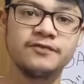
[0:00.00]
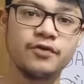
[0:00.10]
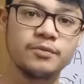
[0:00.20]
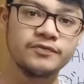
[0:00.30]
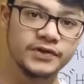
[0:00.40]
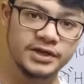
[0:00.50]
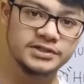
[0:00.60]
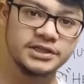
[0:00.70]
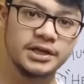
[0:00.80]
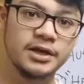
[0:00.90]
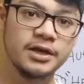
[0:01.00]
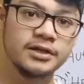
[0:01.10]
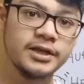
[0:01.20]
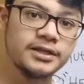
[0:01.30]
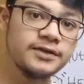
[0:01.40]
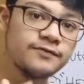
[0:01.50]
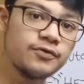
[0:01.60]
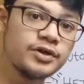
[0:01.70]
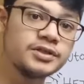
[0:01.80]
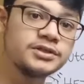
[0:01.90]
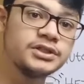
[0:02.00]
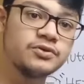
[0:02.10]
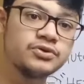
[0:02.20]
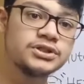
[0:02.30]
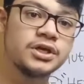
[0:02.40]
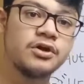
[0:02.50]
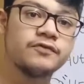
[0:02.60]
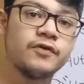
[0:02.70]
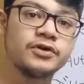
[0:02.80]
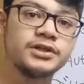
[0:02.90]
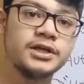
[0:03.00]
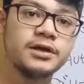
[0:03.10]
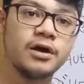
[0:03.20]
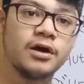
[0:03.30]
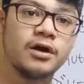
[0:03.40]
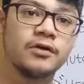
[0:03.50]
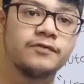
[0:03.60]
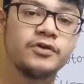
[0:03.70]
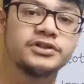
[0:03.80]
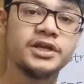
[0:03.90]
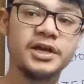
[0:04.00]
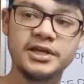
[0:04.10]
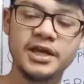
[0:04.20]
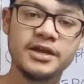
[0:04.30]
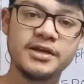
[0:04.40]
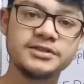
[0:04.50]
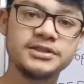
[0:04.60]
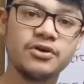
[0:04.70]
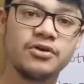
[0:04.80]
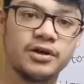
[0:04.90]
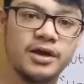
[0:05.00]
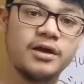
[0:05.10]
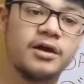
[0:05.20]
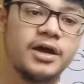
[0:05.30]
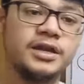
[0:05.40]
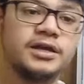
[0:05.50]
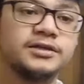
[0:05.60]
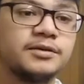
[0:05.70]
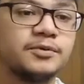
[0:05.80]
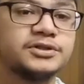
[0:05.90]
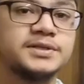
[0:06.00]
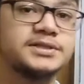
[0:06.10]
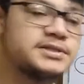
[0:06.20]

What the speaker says: form of energy, then the food is used for the for generating energy or any other processes